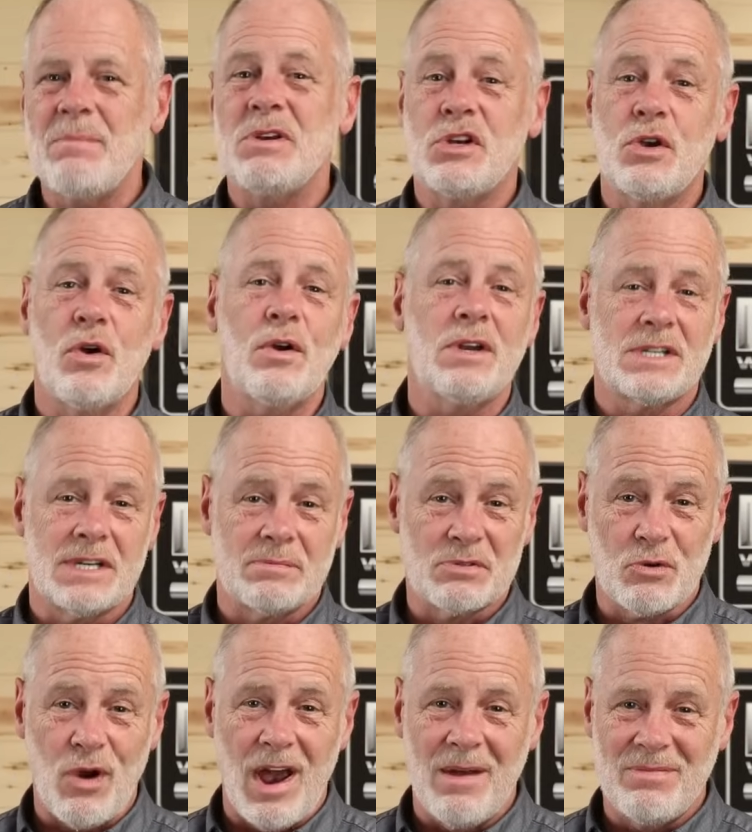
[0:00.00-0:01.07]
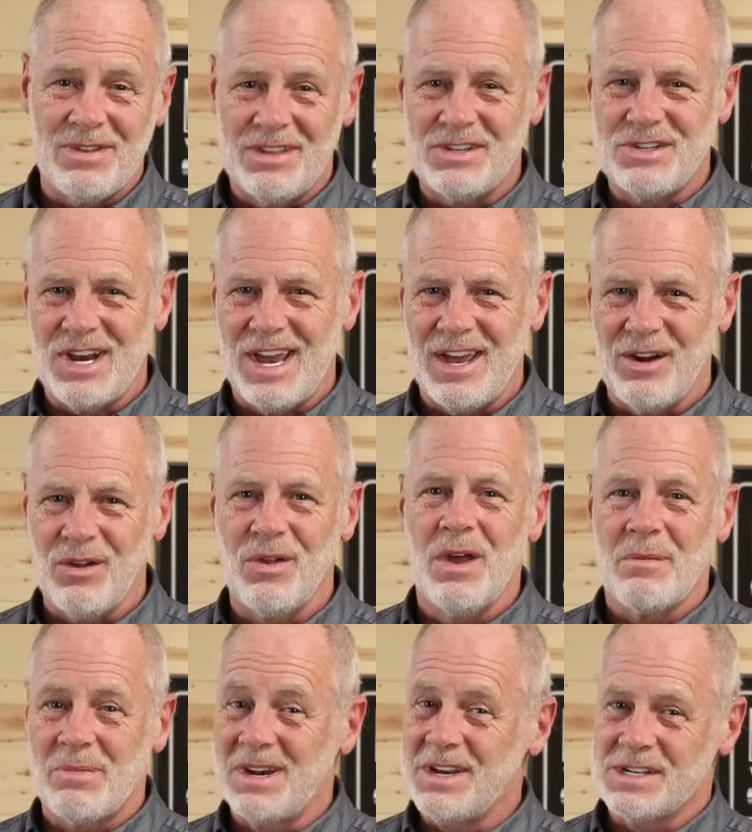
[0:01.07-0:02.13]
And be sure to subscribe to the
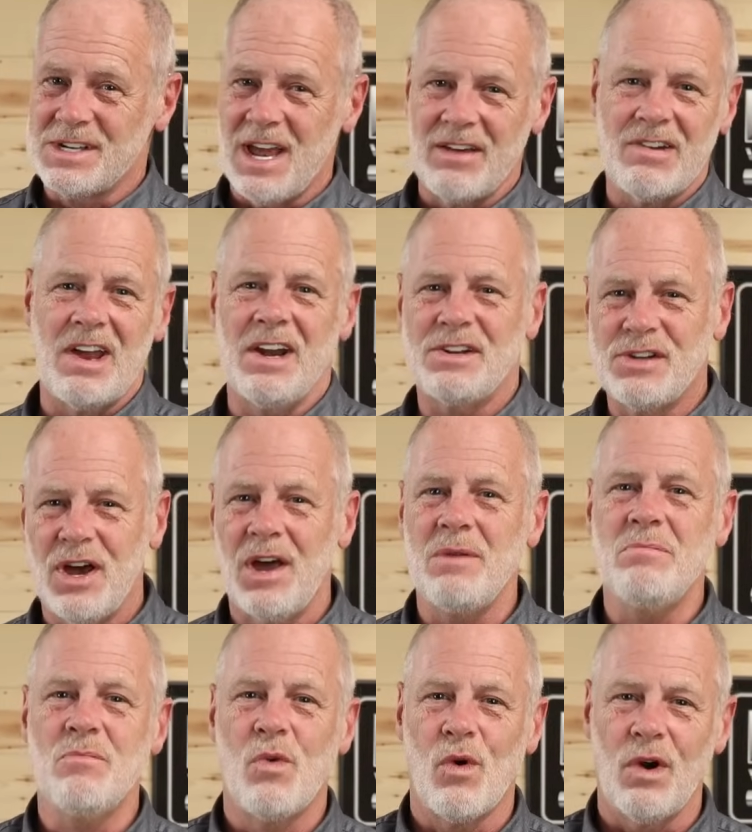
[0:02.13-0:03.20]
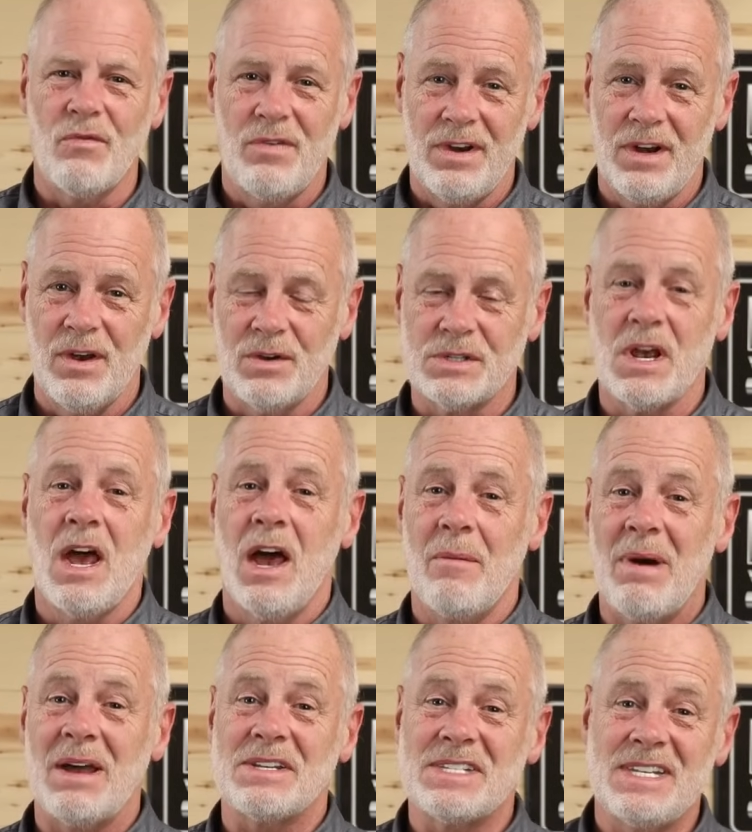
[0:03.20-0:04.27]
channel, because I've got a ton more videos
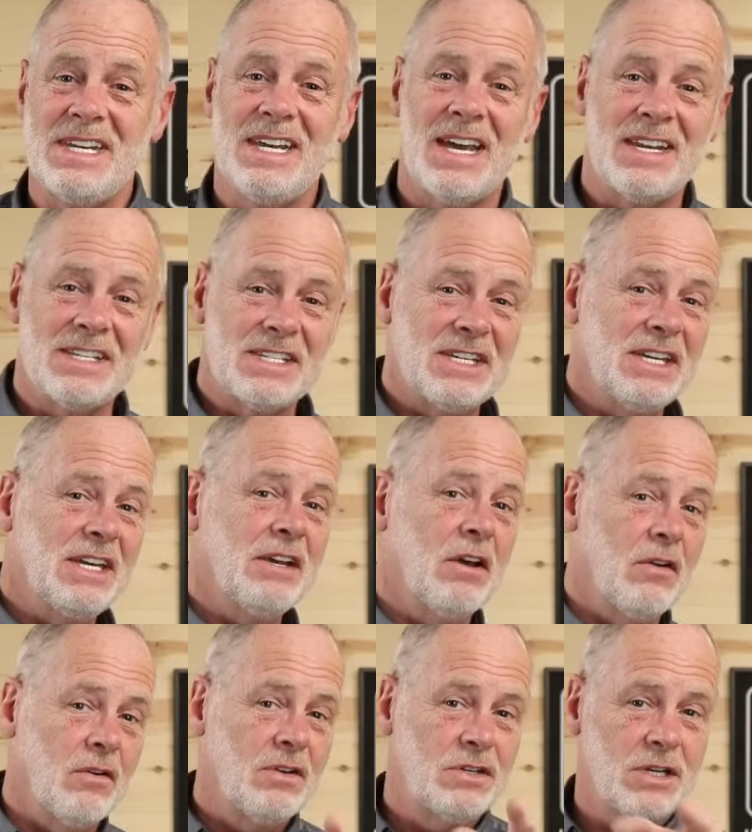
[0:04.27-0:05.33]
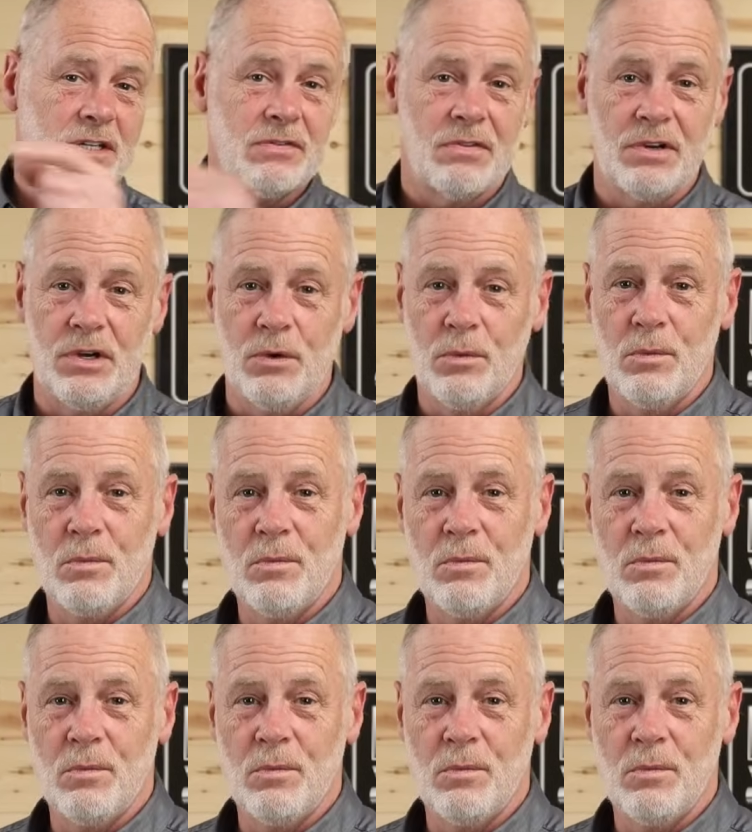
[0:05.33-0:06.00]
about C N C just for you.